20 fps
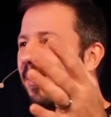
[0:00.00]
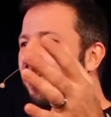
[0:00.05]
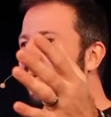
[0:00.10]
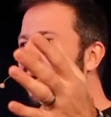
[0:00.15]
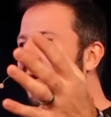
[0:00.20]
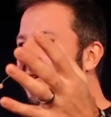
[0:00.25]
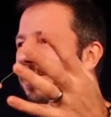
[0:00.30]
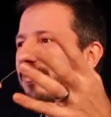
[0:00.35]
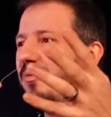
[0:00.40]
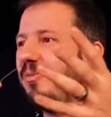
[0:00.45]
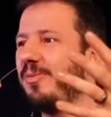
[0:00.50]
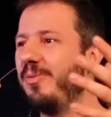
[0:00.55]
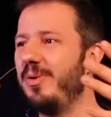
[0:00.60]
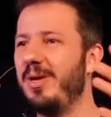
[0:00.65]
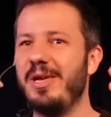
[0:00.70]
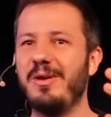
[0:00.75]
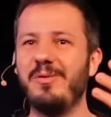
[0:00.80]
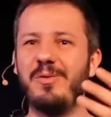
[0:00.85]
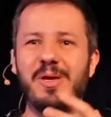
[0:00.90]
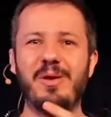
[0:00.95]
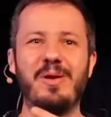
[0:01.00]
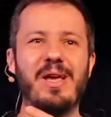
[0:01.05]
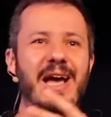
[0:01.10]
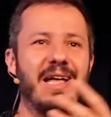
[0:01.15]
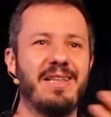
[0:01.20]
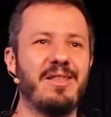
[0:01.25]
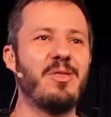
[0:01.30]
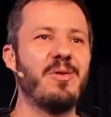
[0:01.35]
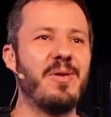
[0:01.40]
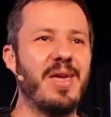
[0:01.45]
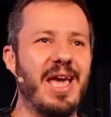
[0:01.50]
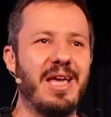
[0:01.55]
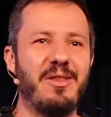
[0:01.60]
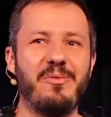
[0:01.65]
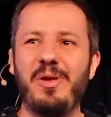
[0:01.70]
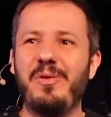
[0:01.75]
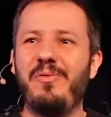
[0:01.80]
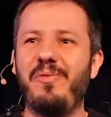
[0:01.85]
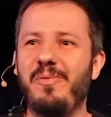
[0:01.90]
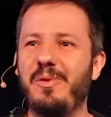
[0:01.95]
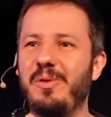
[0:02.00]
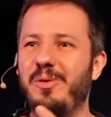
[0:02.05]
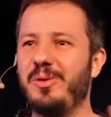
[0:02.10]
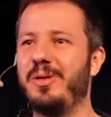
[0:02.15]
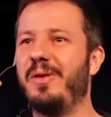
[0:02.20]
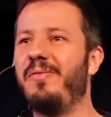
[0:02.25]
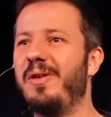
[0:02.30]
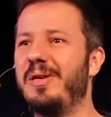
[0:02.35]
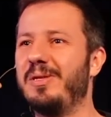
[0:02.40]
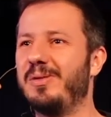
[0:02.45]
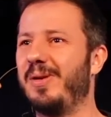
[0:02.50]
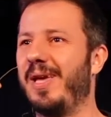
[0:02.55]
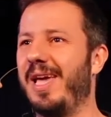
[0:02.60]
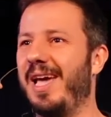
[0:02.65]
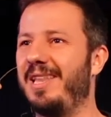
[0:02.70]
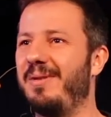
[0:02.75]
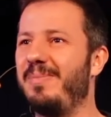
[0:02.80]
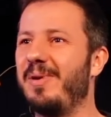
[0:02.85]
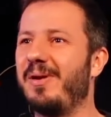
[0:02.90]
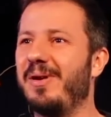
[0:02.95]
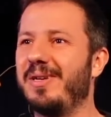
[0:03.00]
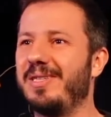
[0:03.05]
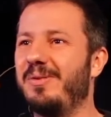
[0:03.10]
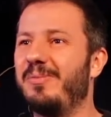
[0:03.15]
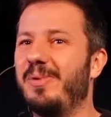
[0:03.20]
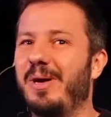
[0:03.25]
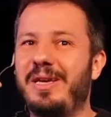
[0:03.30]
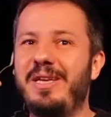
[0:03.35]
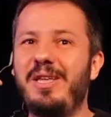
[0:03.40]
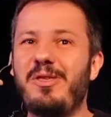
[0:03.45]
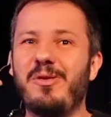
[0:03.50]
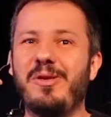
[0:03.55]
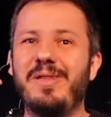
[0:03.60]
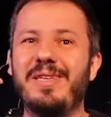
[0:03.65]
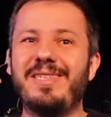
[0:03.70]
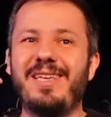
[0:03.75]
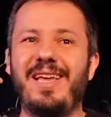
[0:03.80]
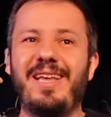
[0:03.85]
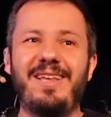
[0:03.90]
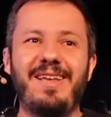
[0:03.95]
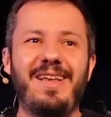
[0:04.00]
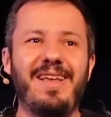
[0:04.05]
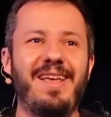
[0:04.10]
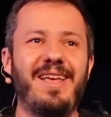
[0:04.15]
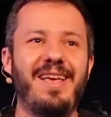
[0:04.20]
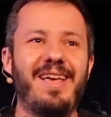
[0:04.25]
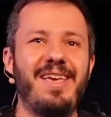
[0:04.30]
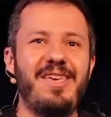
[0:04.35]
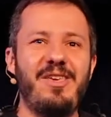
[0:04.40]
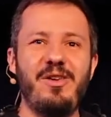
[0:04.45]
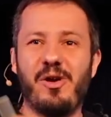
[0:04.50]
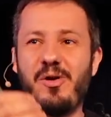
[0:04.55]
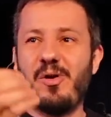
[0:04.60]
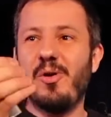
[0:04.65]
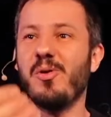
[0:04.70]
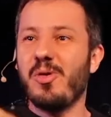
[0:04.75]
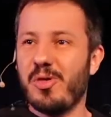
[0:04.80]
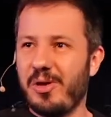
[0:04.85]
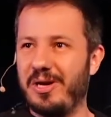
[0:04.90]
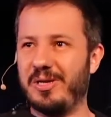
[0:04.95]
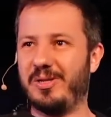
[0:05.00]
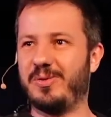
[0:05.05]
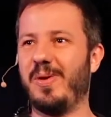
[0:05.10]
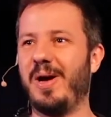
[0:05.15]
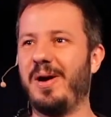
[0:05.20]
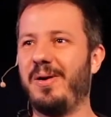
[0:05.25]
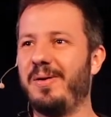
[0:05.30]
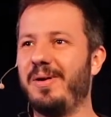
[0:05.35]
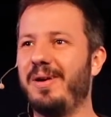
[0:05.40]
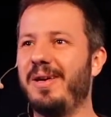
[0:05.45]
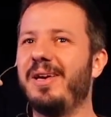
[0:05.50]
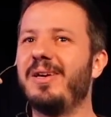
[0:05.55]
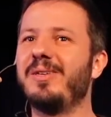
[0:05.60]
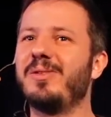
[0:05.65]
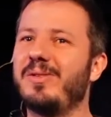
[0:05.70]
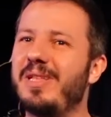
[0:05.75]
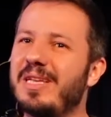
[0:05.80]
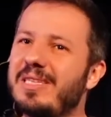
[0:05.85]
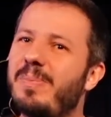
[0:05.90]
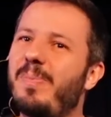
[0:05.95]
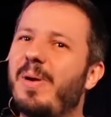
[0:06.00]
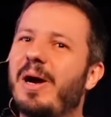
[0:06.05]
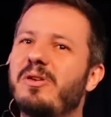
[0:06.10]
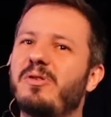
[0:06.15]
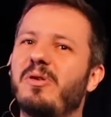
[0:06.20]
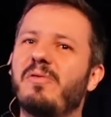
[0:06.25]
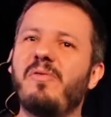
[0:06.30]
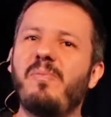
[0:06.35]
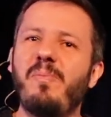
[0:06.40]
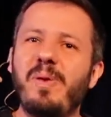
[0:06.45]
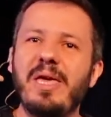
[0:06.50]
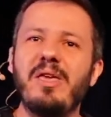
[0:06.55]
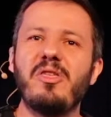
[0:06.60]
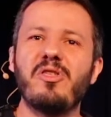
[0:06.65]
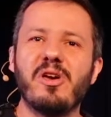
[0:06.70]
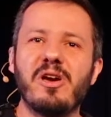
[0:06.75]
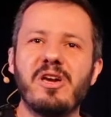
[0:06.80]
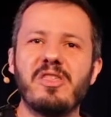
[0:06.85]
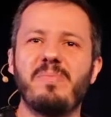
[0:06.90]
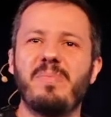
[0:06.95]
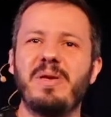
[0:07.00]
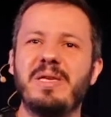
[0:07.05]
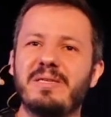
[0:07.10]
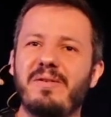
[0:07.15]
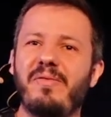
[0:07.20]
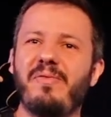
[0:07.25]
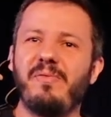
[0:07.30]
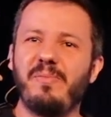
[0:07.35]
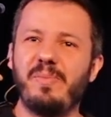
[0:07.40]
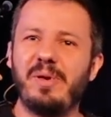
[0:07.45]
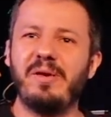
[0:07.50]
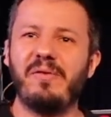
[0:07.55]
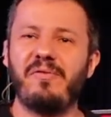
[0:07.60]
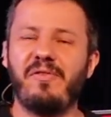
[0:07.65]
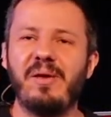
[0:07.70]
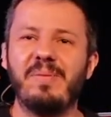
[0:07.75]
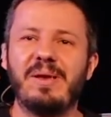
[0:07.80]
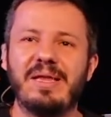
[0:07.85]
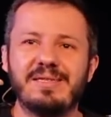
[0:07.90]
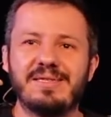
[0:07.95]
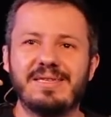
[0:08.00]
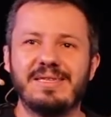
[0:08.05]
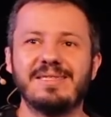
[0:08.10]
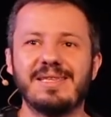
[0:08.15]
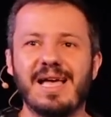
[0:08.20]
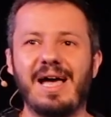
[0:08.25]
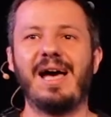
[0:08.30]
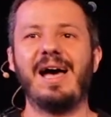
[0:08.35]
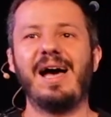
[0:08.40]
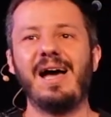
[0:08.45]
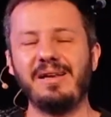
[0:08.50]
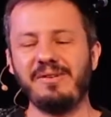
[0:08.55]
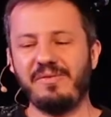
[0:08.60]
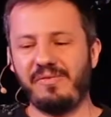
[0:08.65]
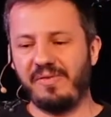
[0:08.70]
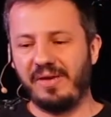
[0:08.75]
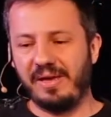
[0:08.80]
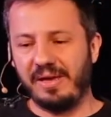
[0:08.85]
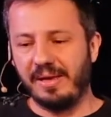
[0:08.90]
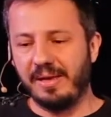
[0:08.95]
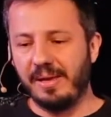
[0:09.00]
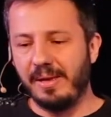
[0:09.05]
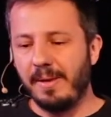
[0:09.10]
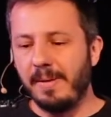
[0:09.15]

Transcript: we gather together, we do the things together, because I need to understand your culture as well. So that's part of being church, being a family. It's a hard thing.